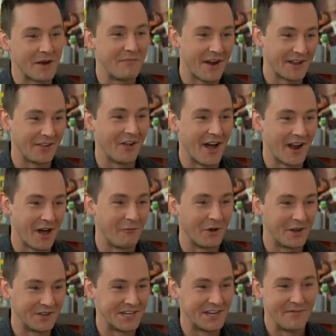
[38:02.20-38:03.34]
a money line on
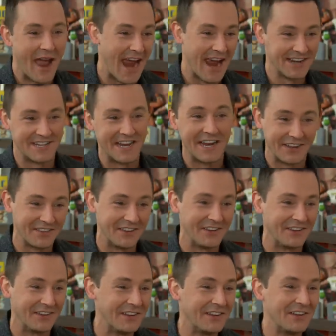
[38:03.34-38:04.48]
one team and take the